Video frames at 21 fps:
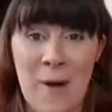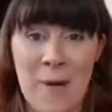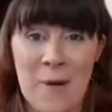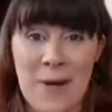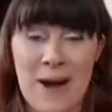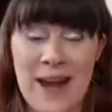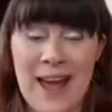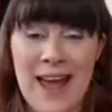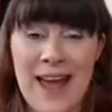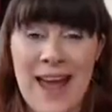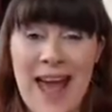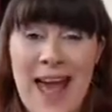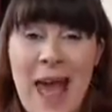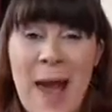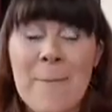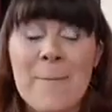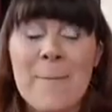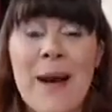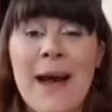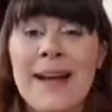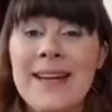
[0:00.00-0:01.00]
Out.
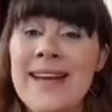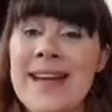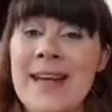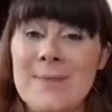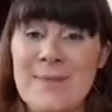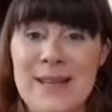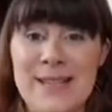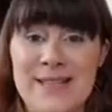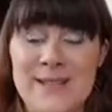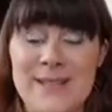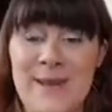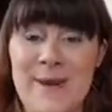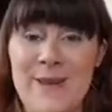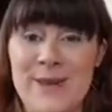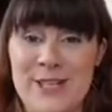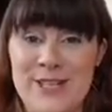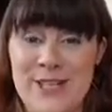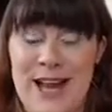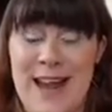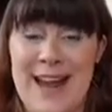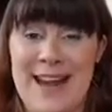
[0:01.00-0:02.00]
My name is Laura
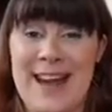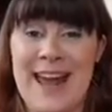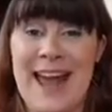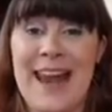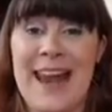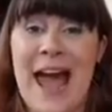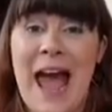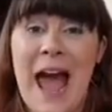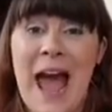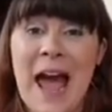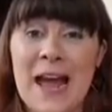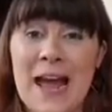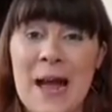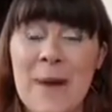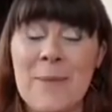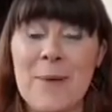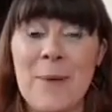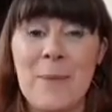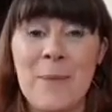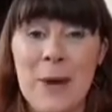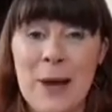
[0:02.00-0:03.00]
Jane and I
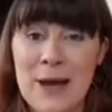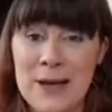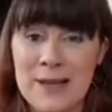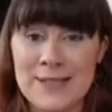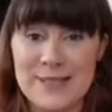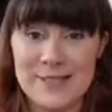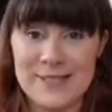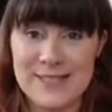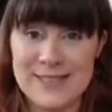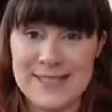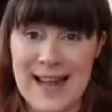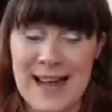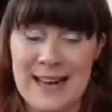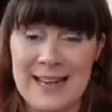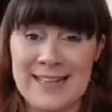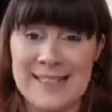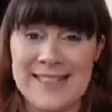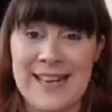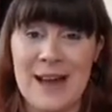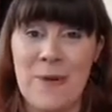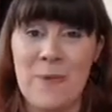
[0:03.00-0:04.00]
am a personal
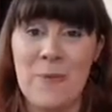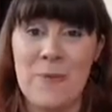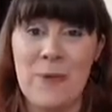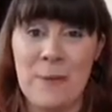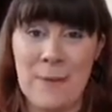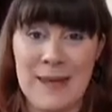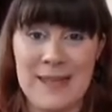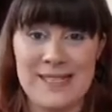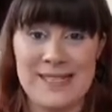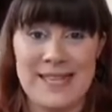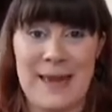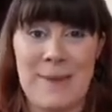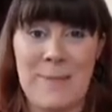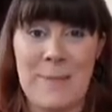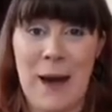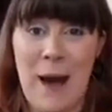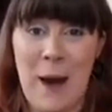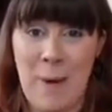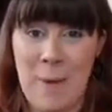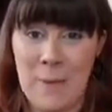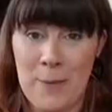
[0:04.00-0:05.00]
stylist and women's
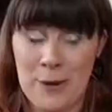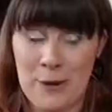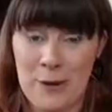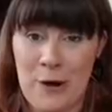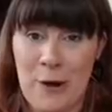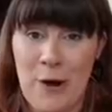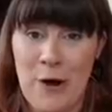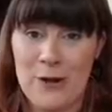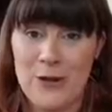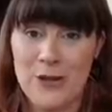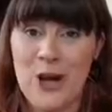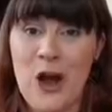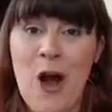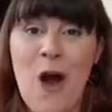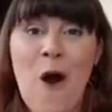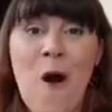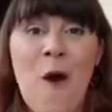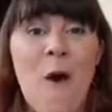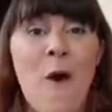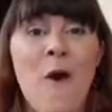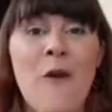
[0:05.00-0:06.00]
empowerment coach
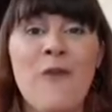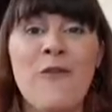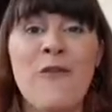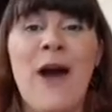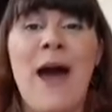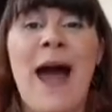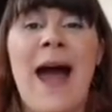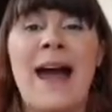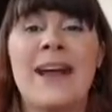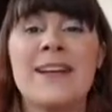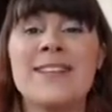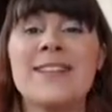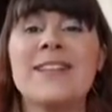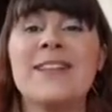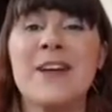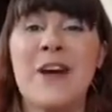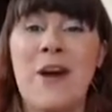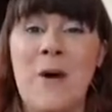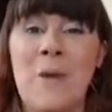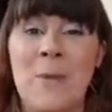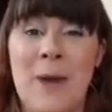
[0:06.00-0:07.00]
over at
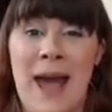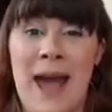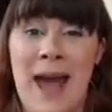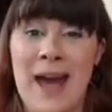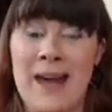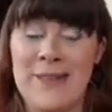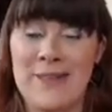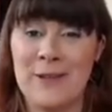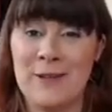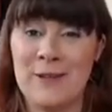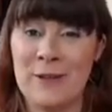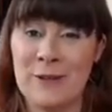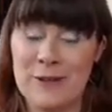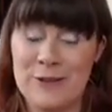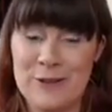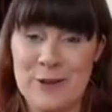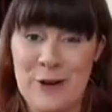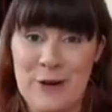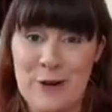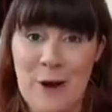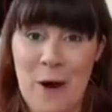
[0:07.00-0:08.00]

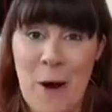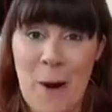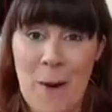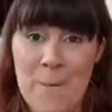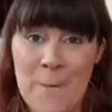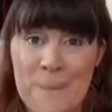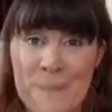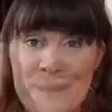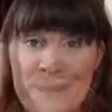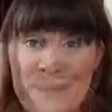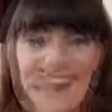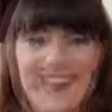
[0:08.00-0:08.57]
girlbehindthelook.com.